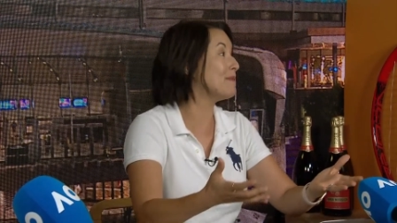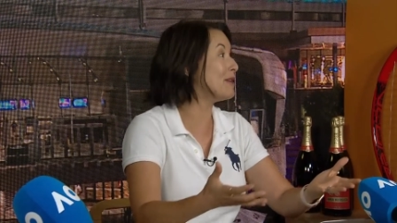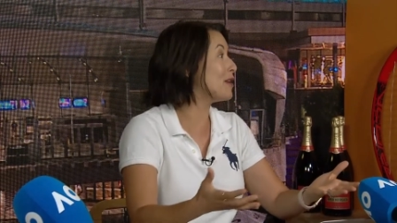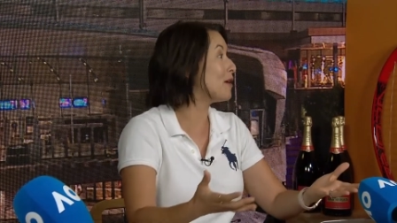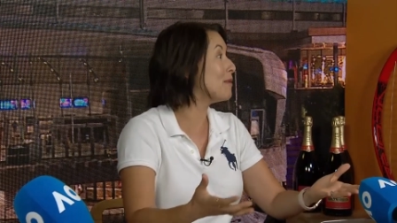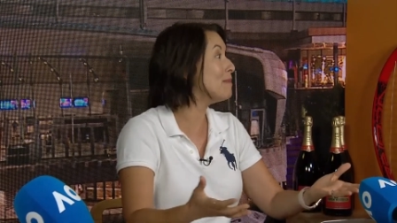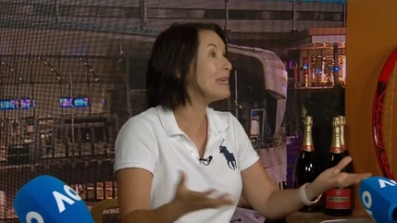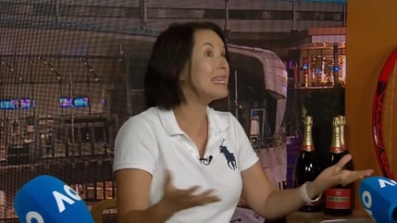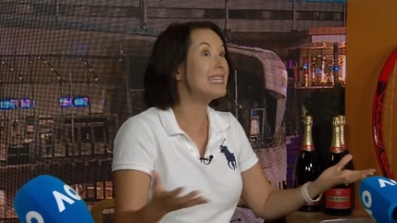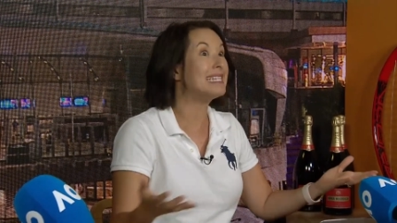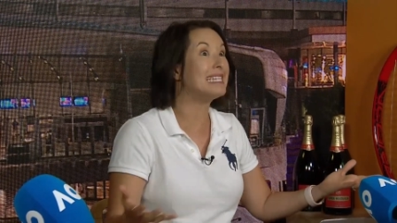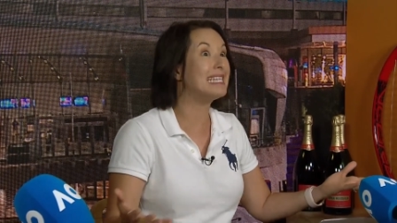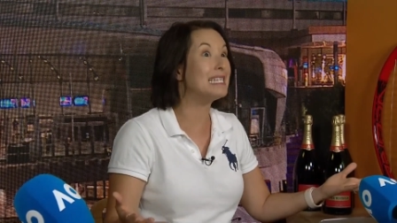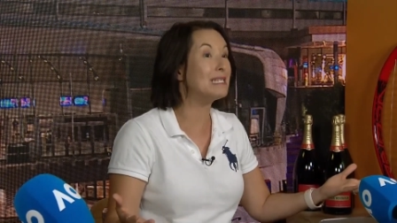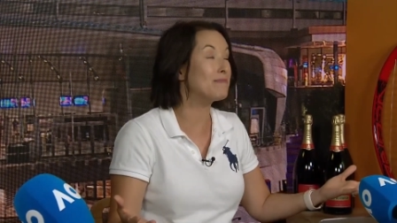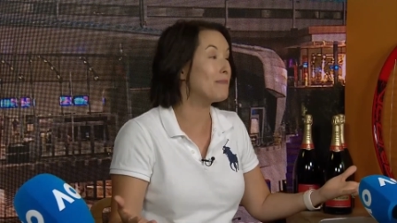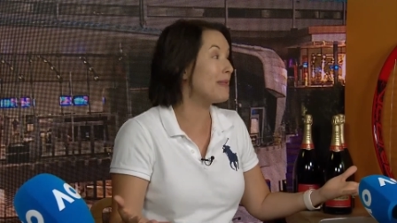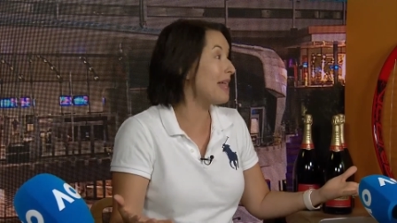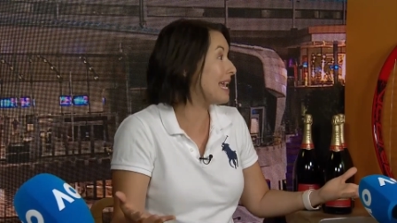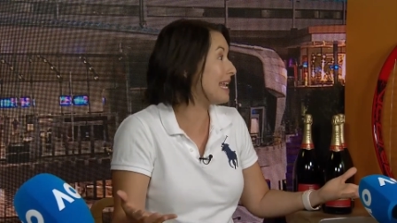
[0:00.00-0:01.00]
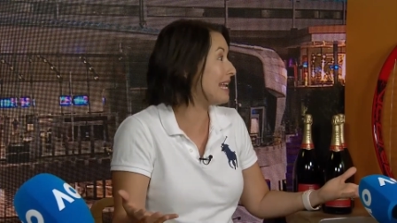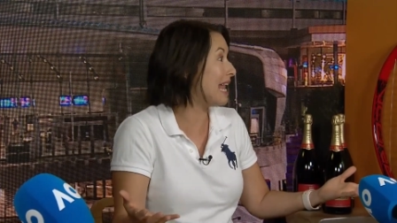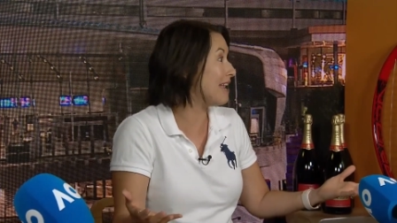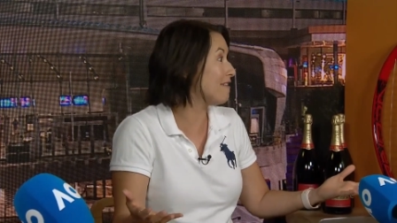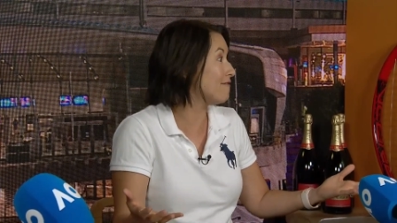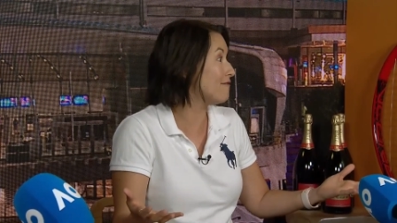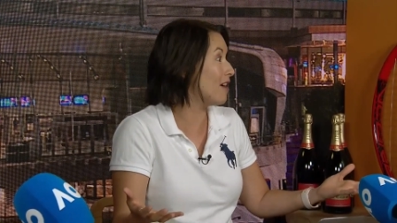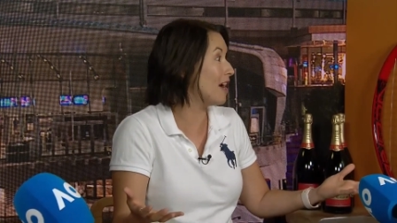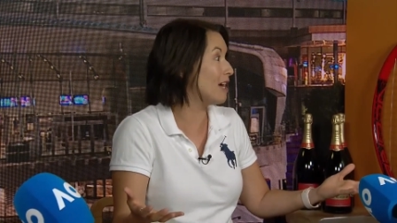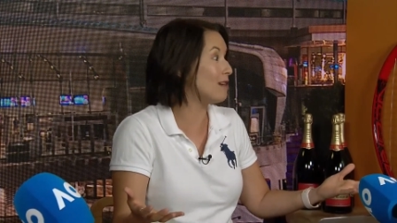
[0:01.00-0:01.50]
you know, because he's played
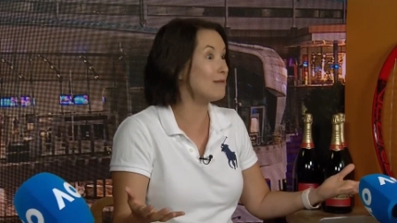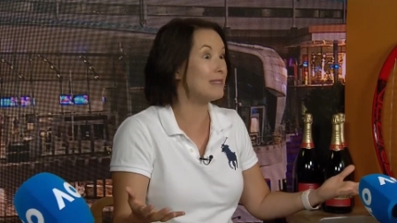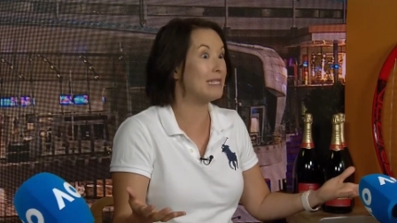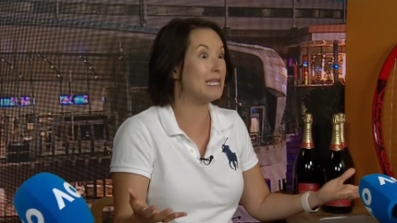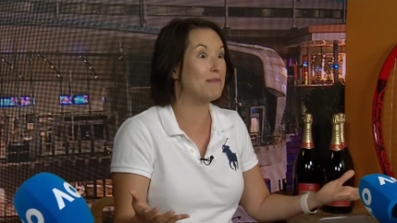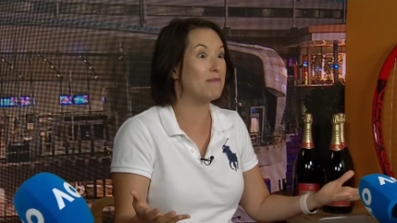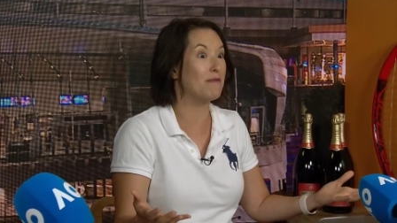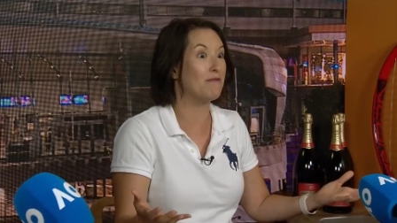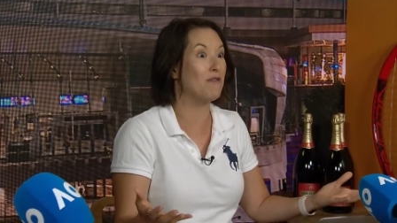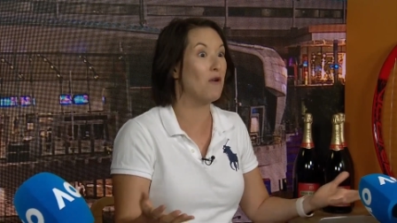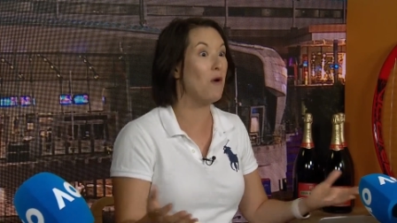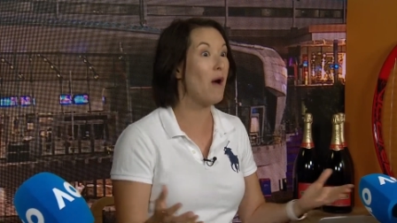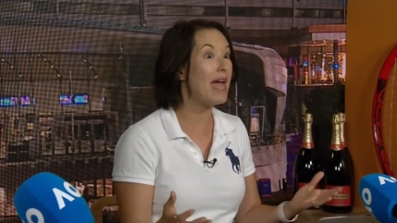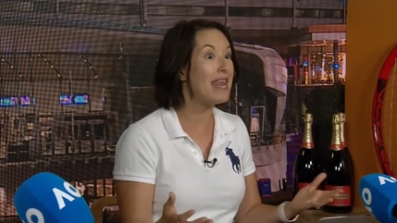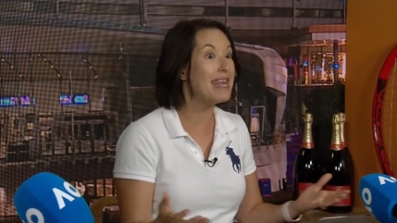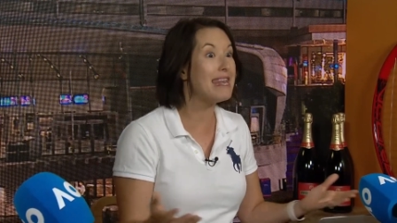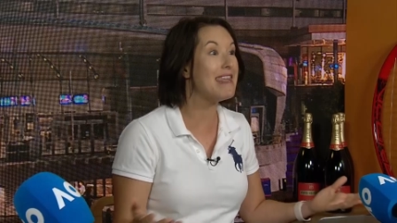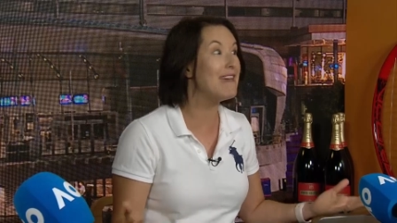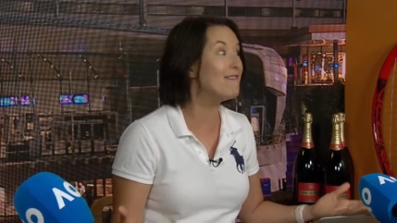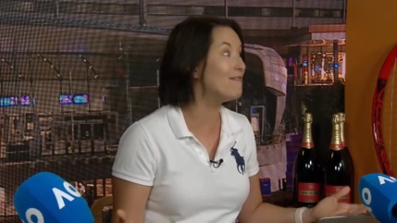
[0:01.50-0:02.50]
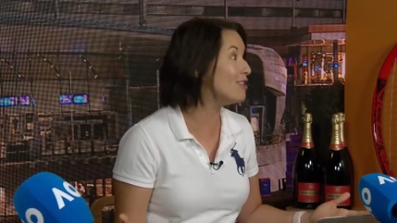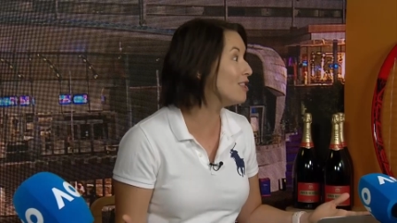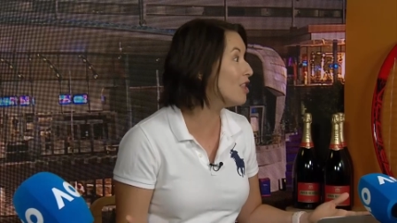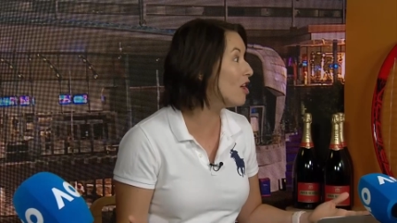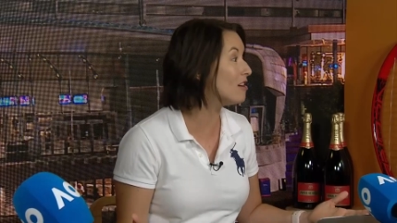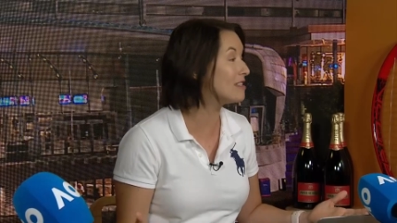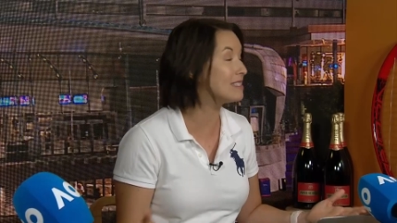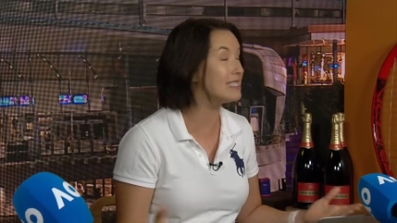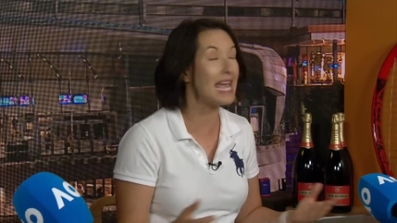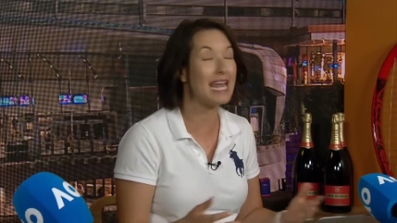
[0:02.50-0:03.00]
8 finals here before and never
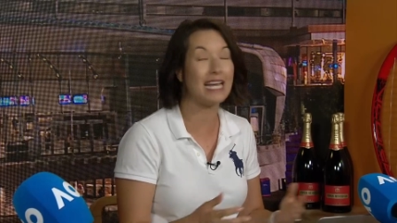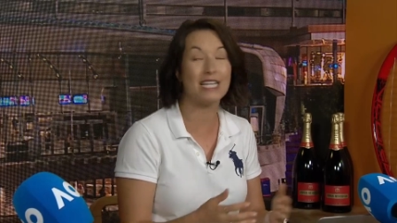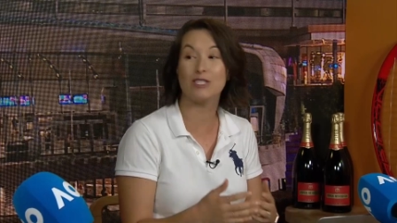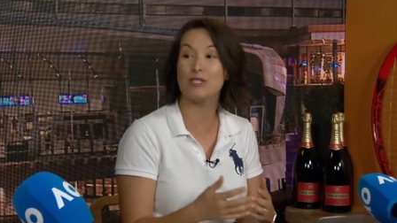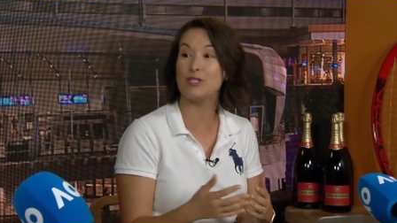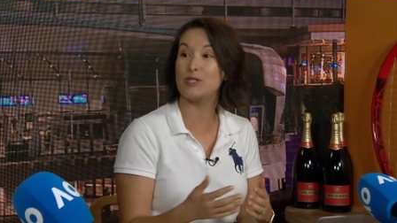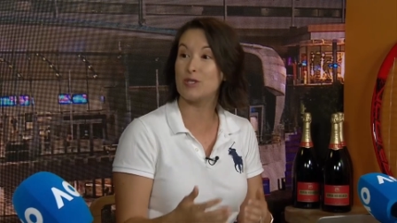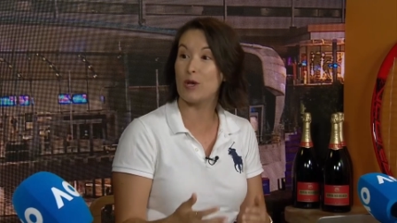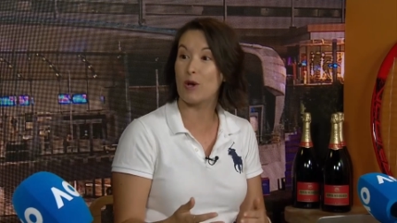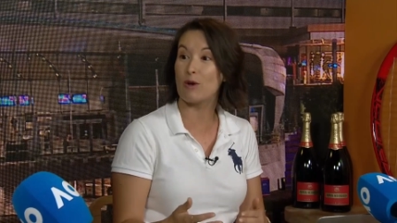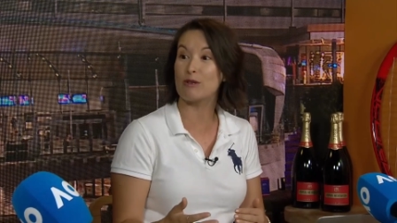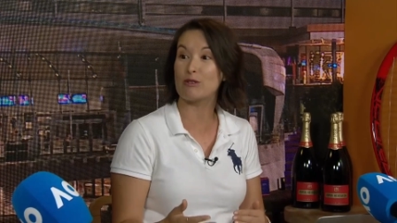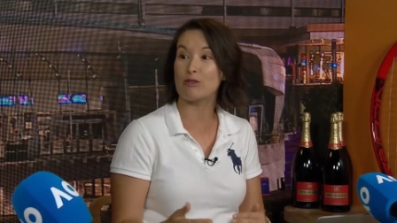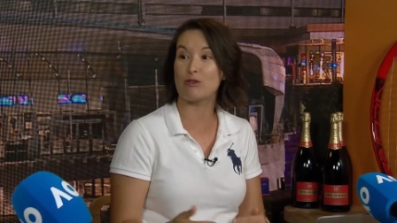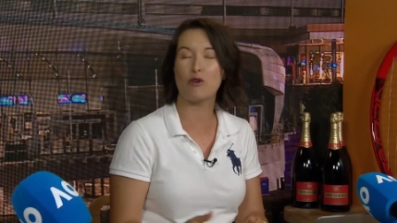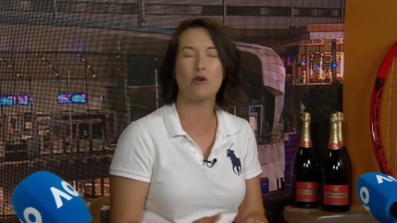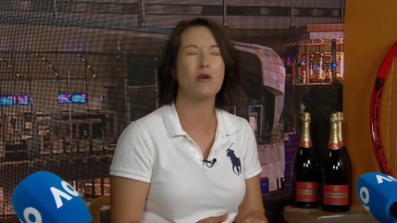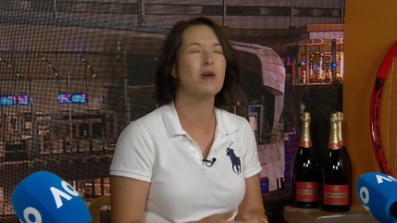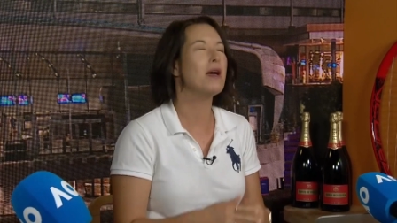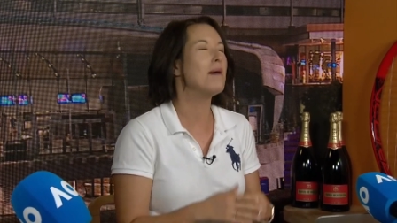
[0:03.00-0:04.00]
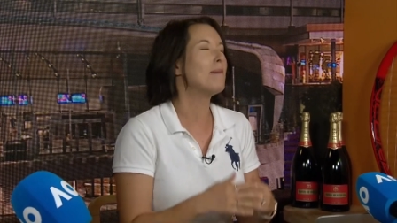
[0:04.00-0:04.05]
lost, and it's so true.